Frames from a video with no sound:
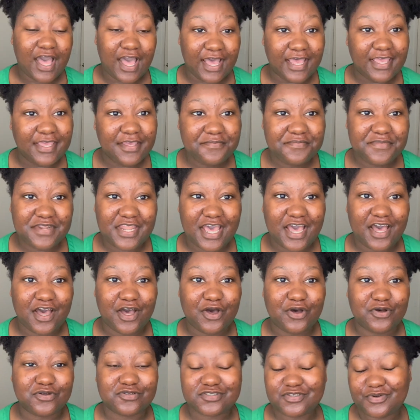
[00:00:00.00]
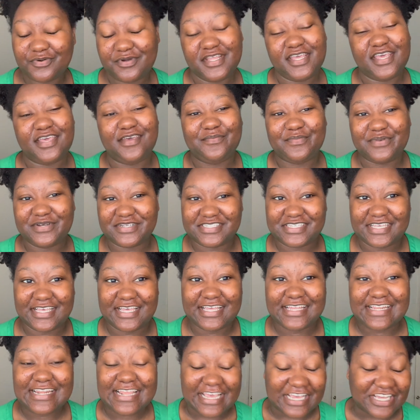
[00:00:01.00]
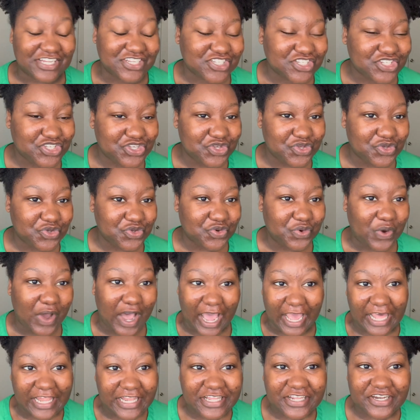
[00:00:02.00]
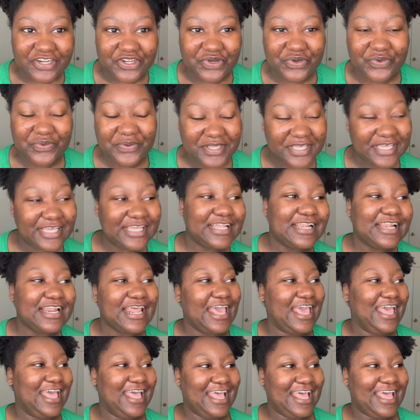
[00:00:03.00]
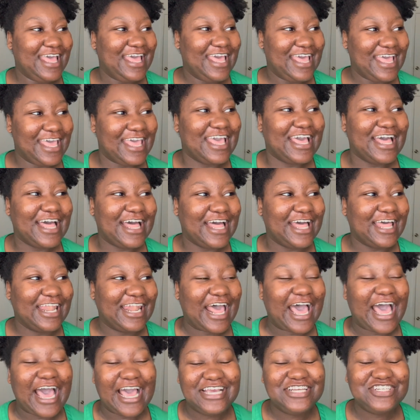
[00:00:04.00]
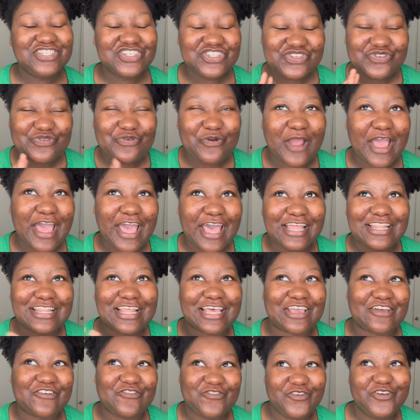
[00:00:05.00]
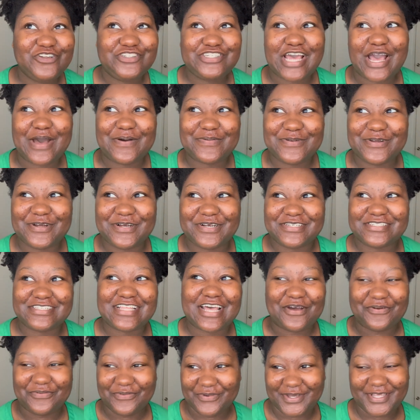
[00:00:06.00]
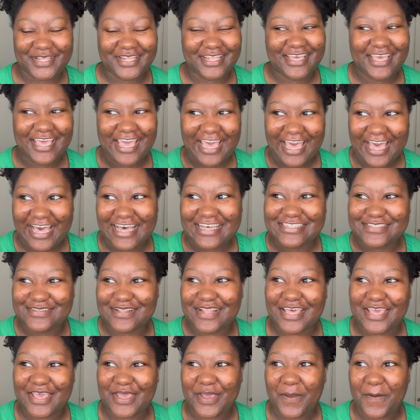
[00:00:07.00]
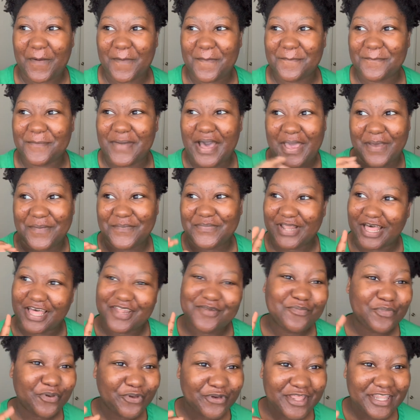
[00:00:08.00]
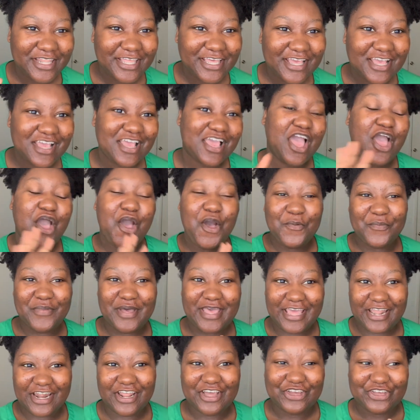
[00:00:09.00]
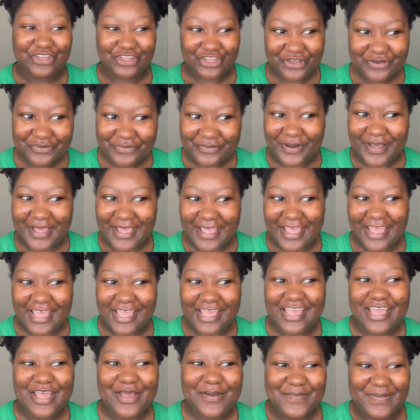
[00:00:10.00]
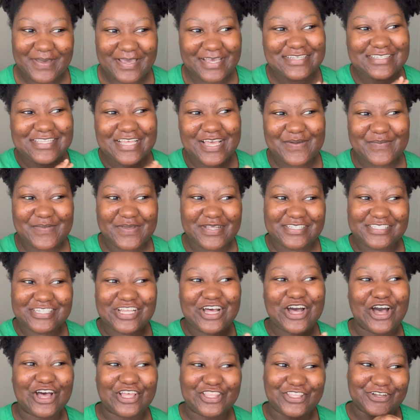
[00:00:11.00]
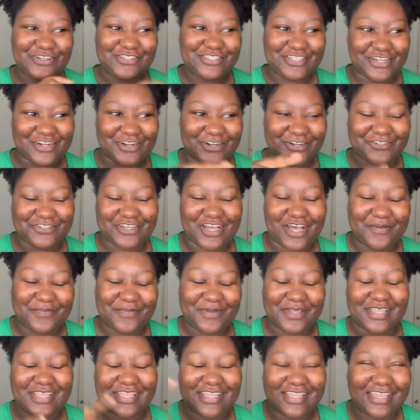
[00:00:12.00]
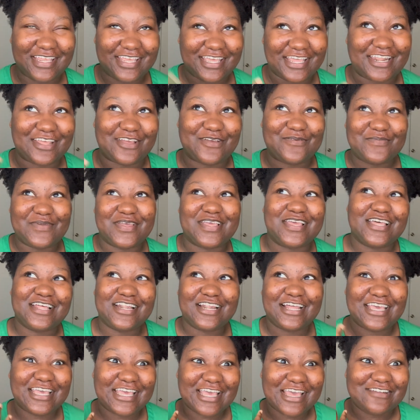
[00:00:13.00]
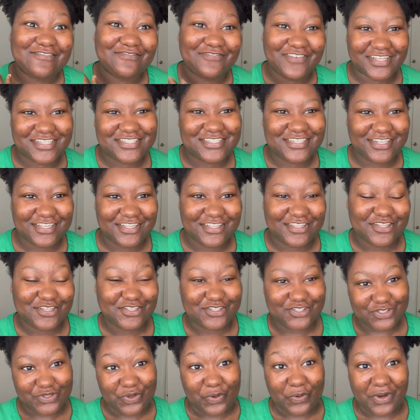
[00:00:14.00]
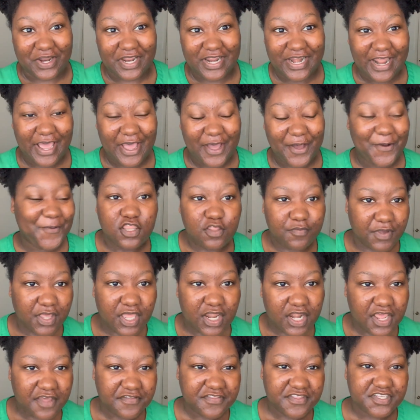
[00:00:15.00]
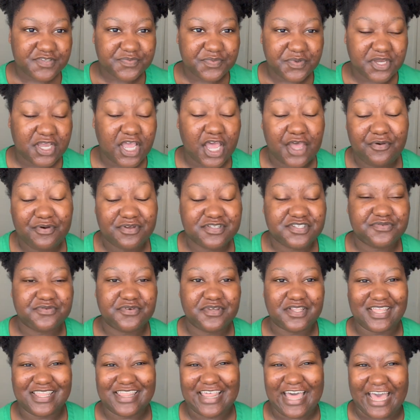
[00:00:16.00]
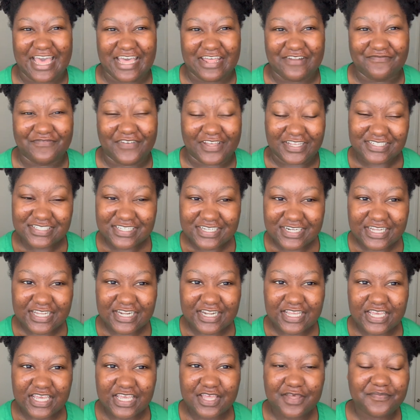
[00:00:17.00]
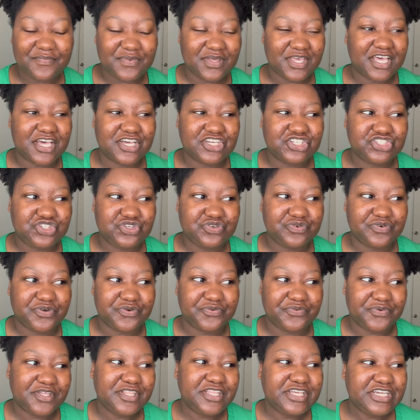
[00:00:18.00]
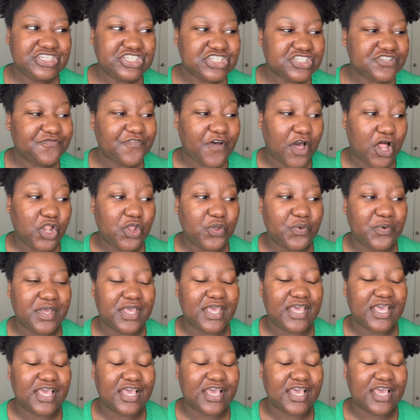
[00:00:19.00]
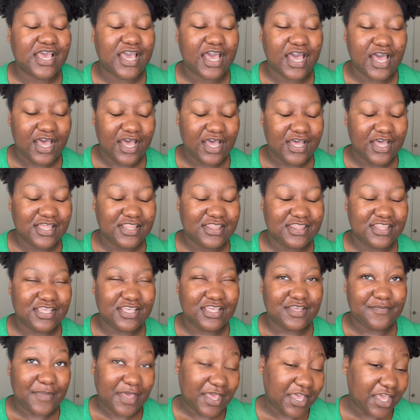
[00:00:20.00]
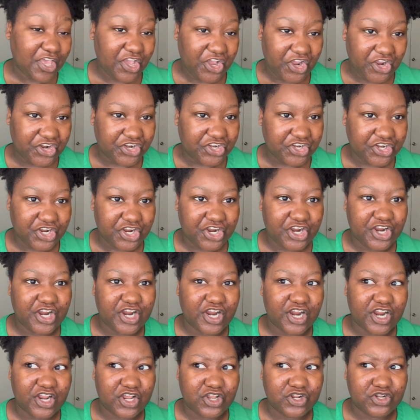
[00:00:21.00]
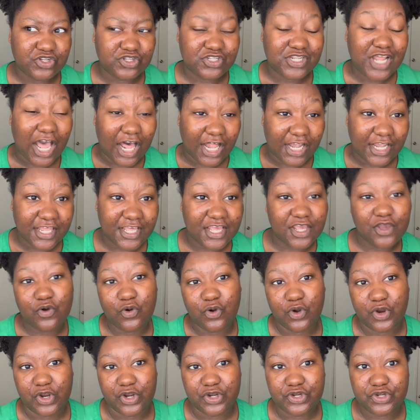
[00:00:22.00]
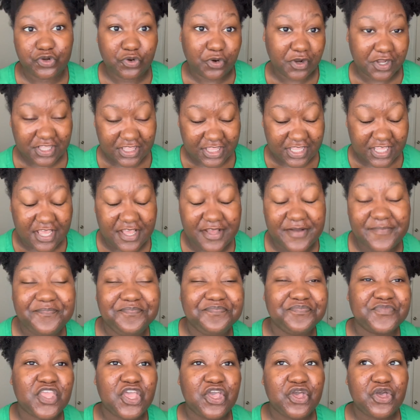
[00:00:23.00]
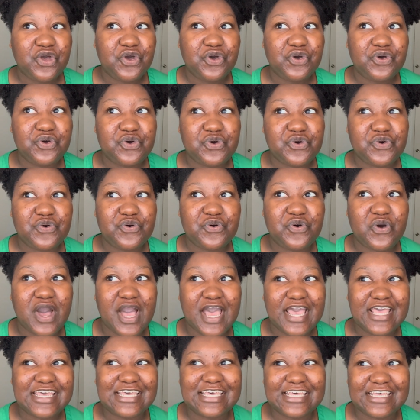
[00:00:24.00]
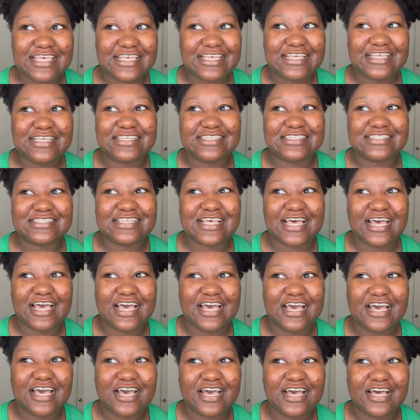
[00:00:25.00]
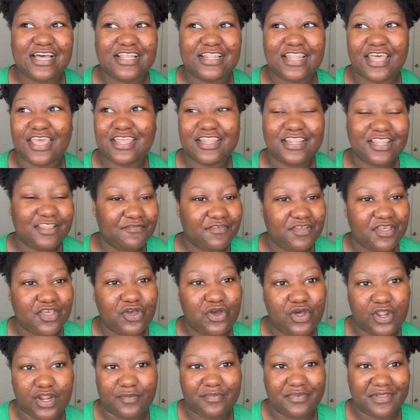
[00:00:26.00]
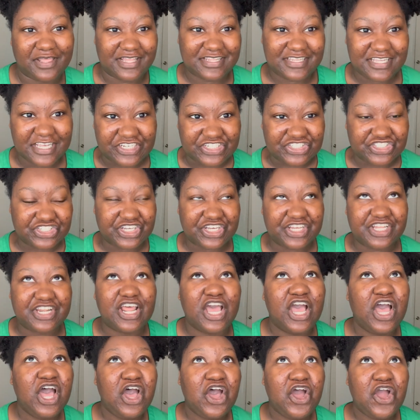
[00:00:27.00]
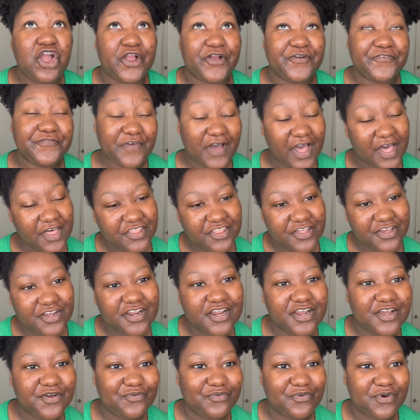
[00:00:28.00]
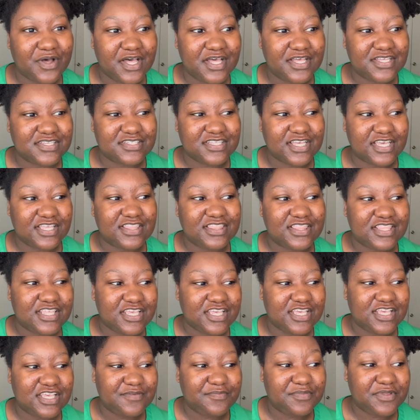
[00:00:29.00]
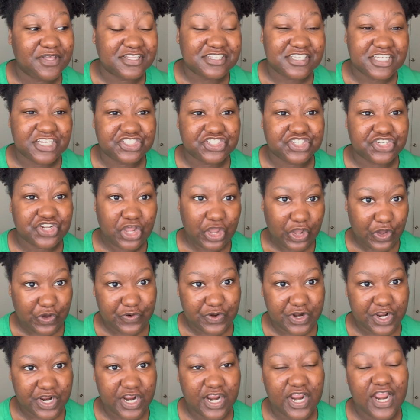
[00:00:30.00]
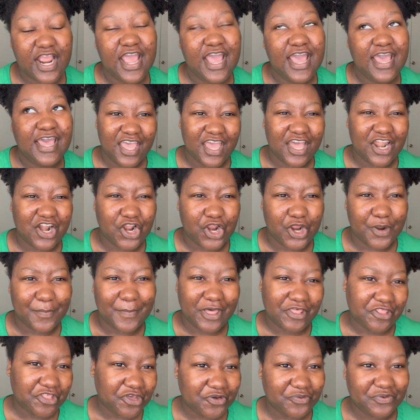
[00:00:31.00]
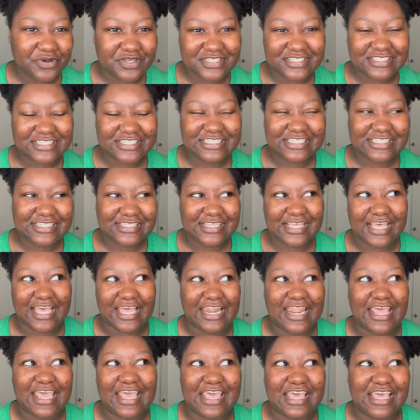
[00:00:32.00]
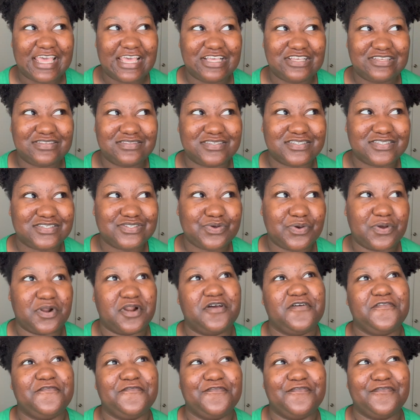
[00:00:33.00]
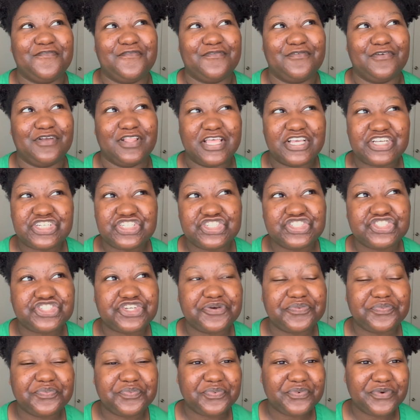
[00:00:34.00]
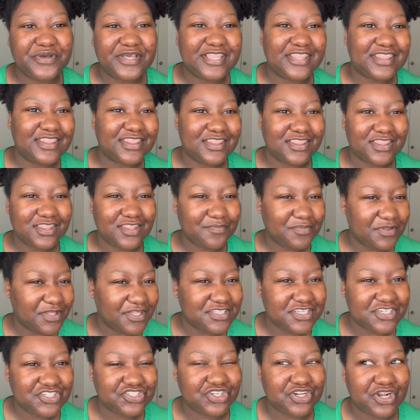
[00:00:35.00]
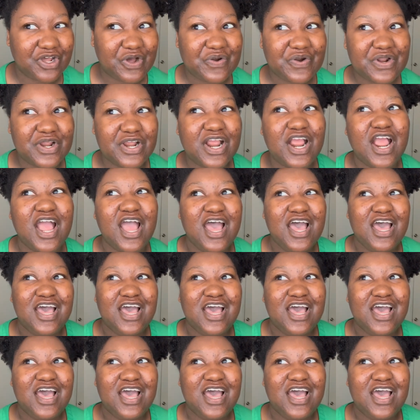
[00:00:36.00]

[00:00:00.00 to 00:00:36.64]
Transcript: I am now 28% into Island Queen, and I just read like a few chapters that really has like my blood boiling, but in a good way, because that means the author did her job in getting me like invested in the story. Now, at the beginning of this book, I wasn't really that invested in it because you were really just following the main character Dolly, or Dorothy, who is like living on a plantation. Her father was like the plantation owner, and her mother was in a sort of relationship with the plantation owner.